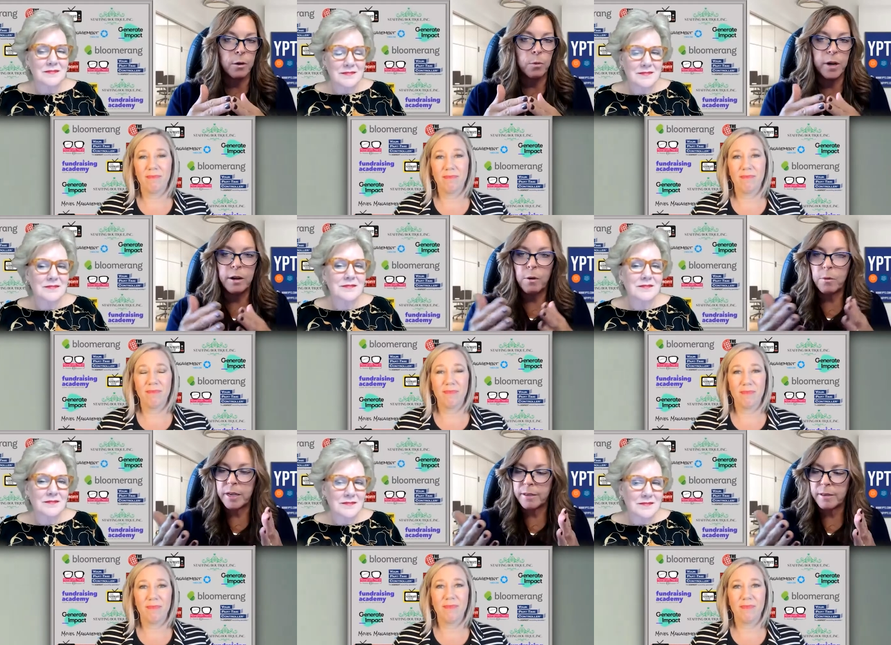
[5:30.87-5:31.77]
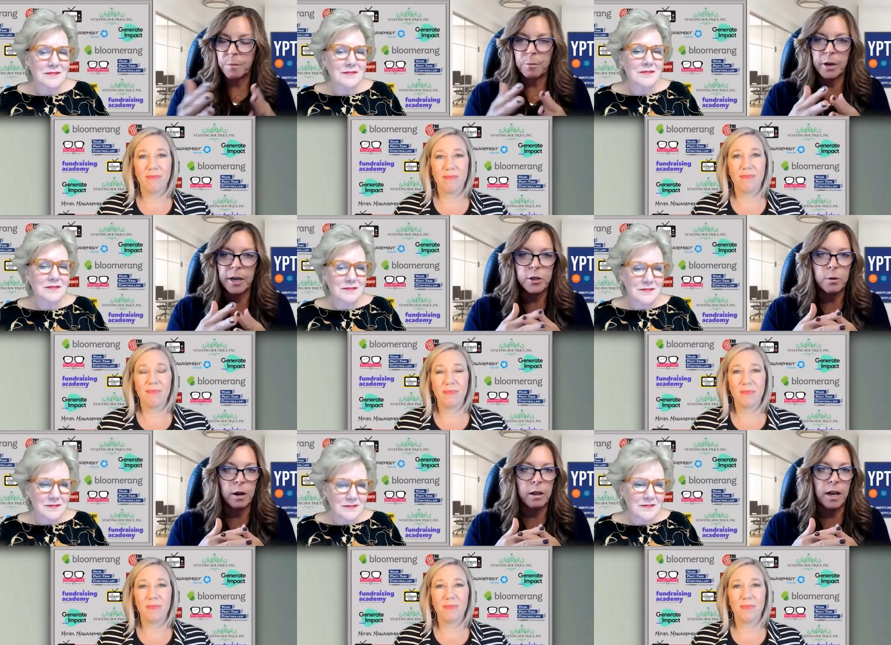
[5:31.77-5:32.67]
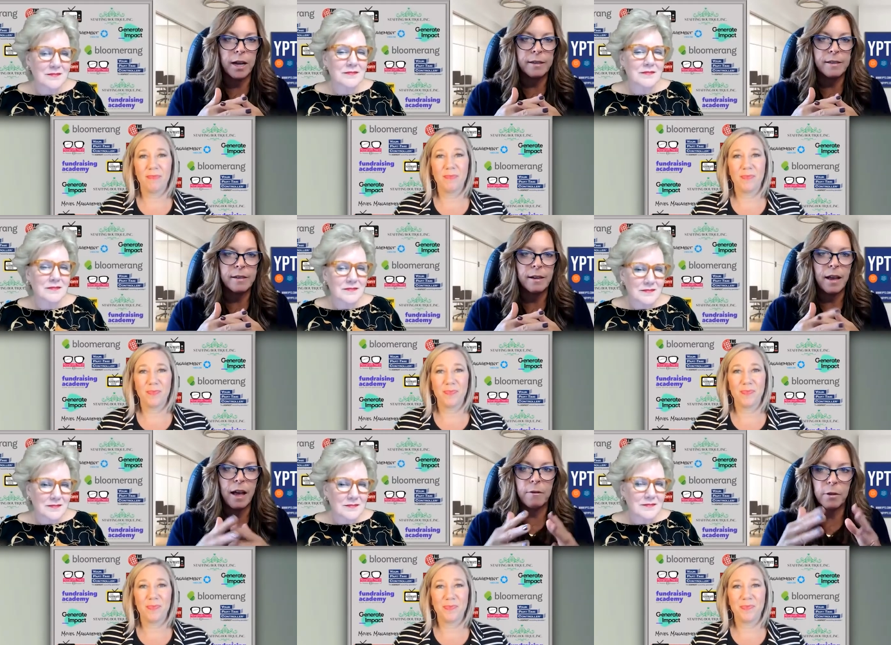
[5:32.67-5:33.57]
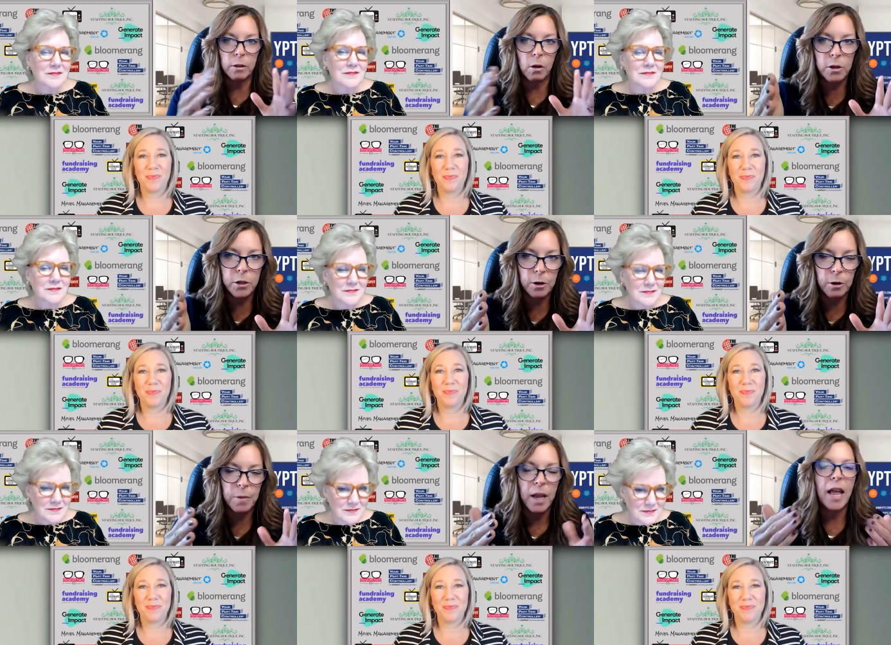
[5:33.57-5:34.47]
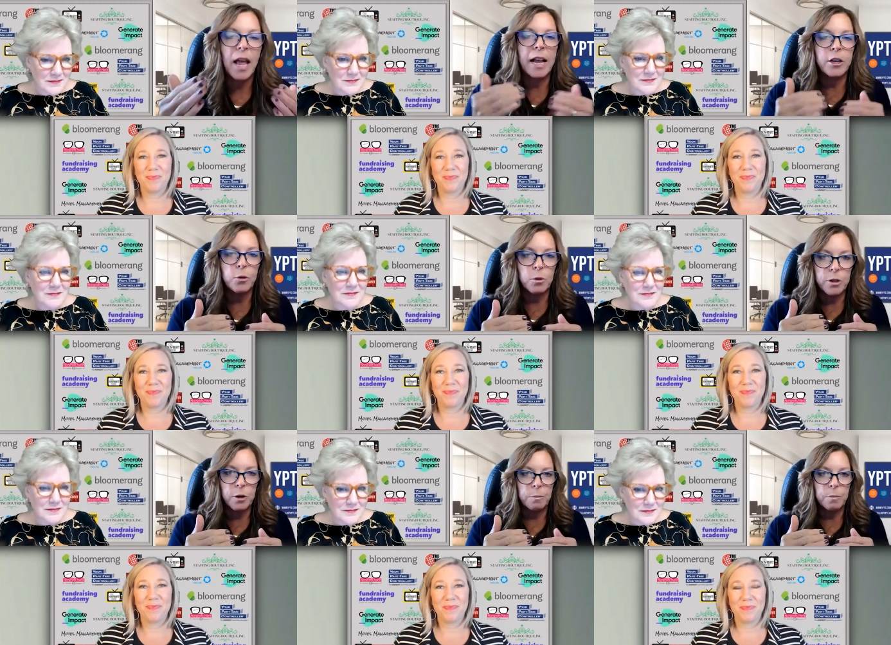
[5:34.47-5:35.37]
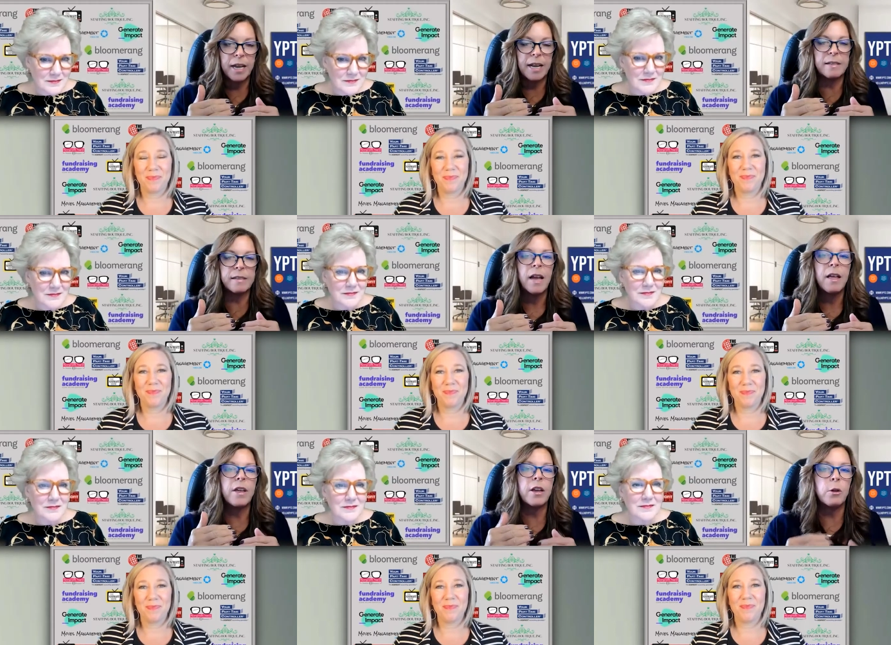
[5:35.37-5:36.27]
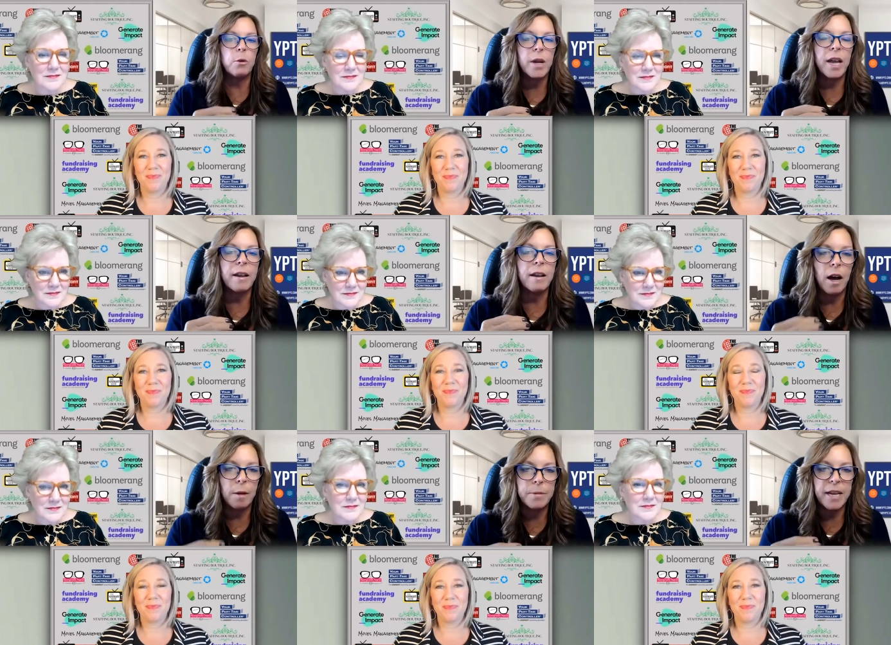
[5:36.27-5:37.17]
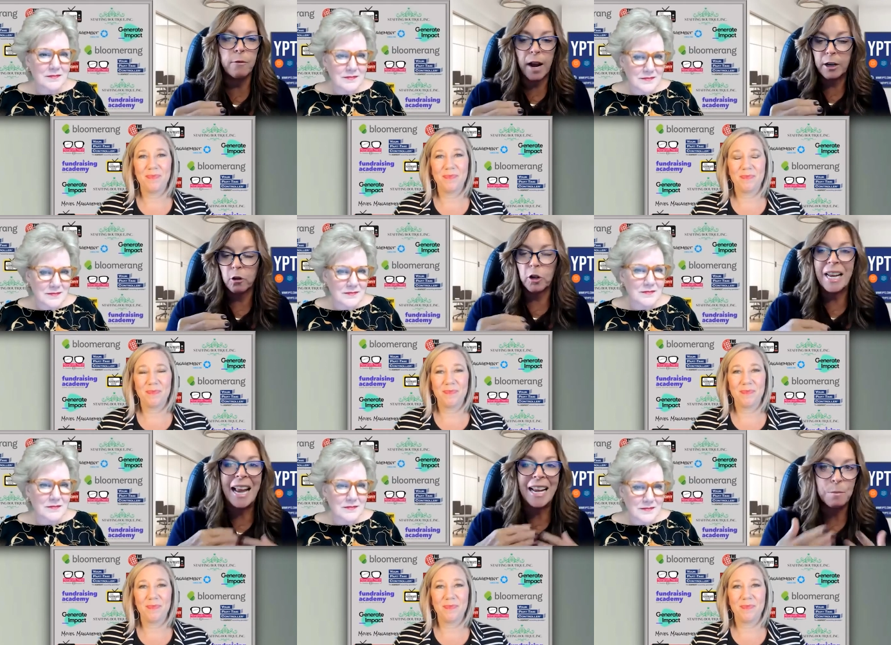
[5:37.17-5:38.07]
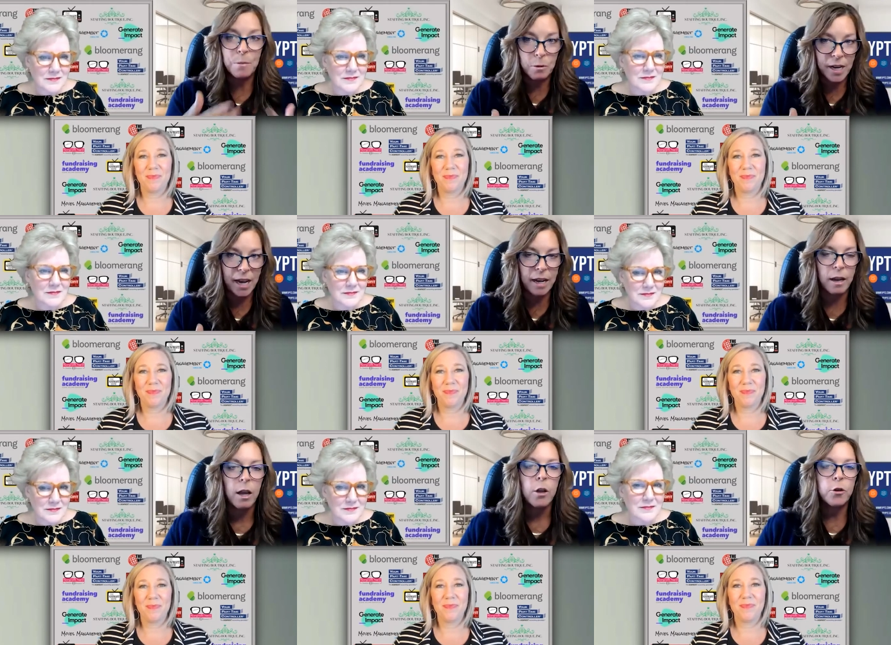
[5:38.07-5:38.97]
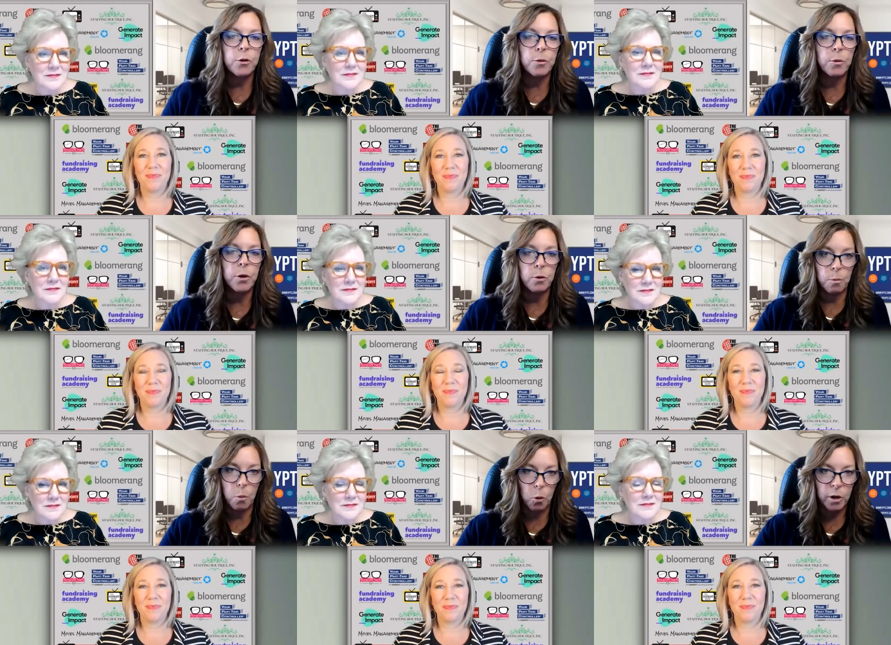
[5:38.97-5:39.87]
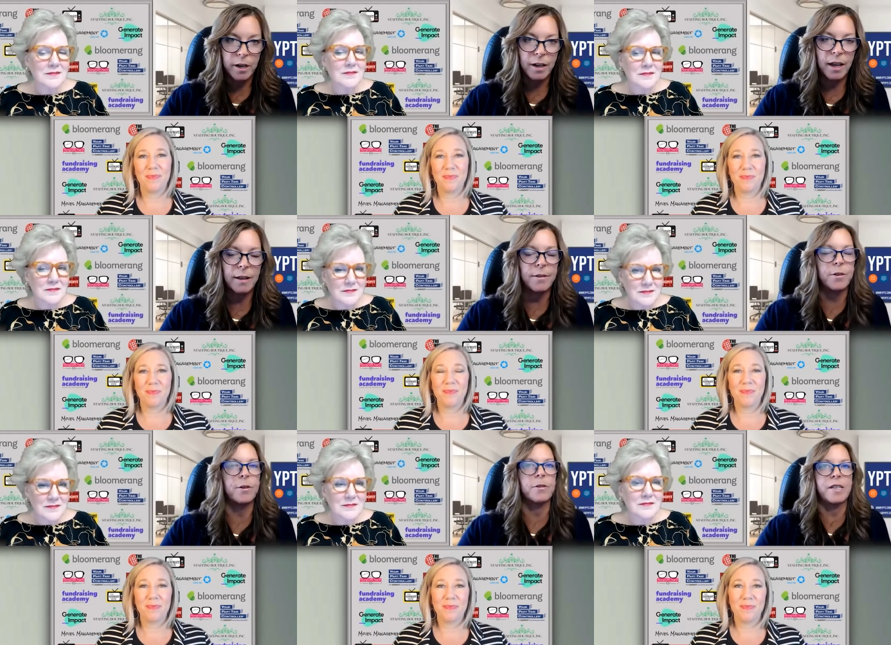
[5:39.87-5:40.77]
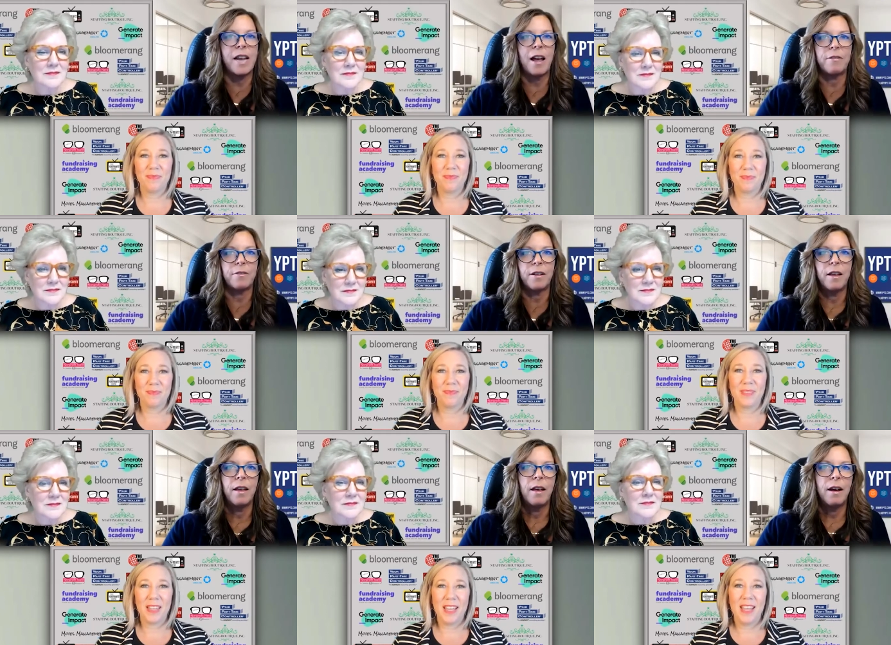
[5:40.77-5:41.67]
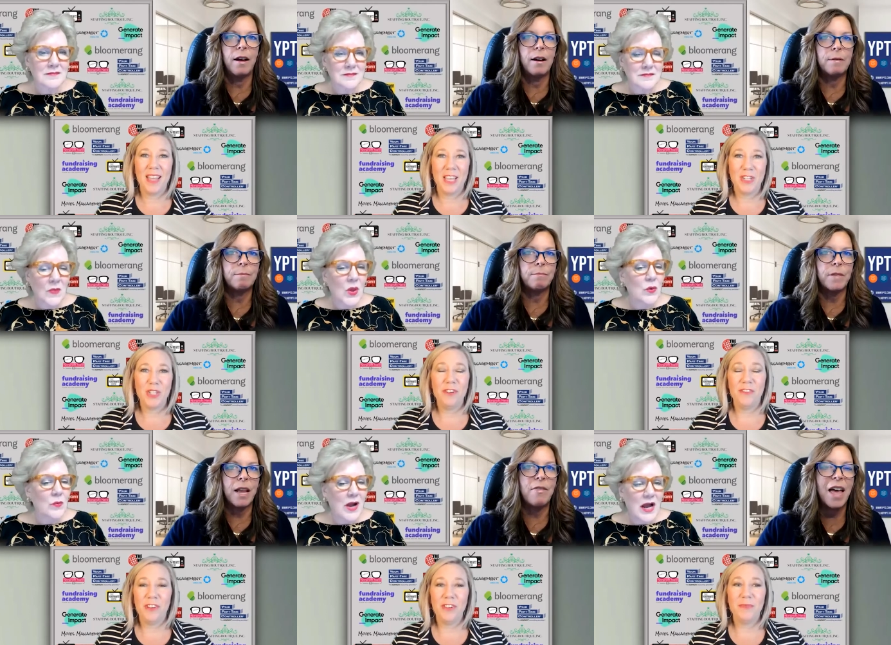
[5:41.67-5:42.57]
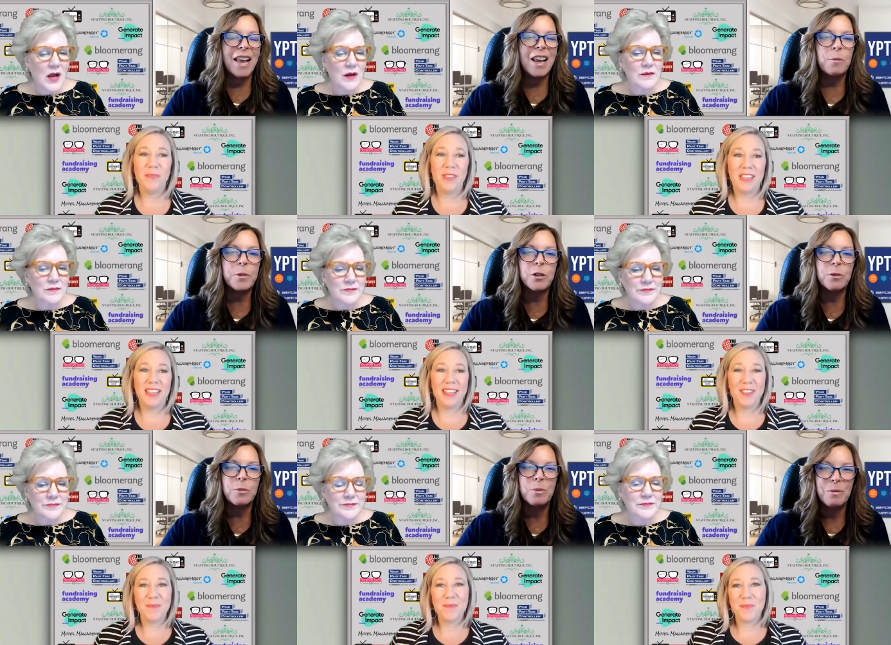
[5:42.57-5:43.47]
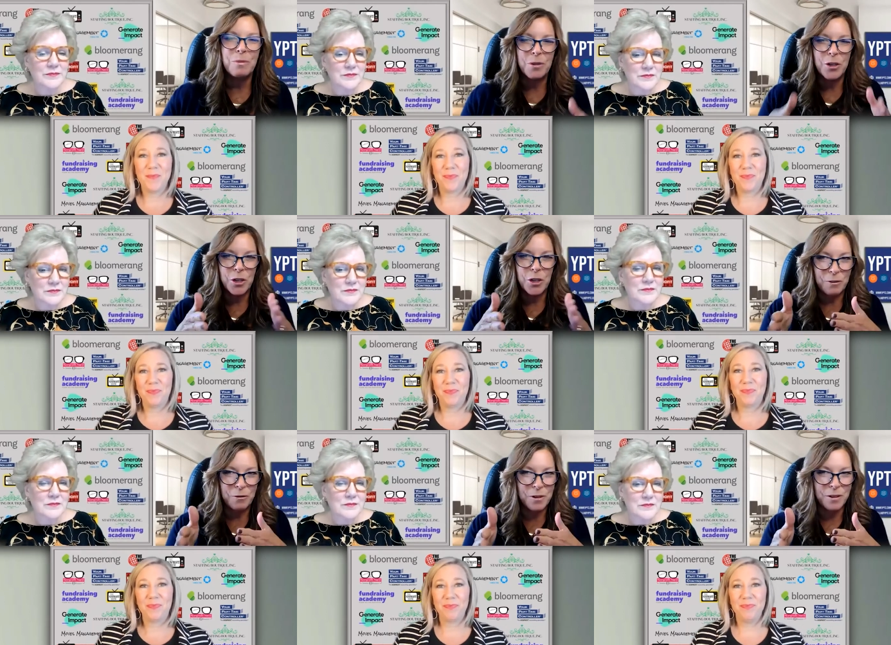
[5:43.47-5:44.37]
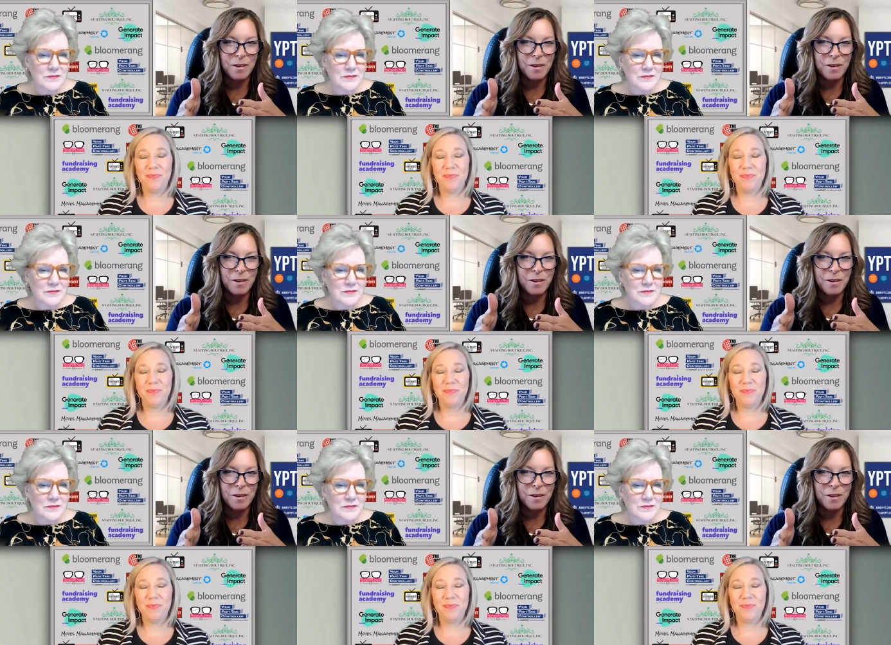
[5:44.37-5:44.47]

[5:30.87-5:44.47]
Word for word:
Speaker 1: we always preach to our clients, have long-term and short-term plans that you can update regularly and communicate to your board and to your staff. Sure. And that helps you shift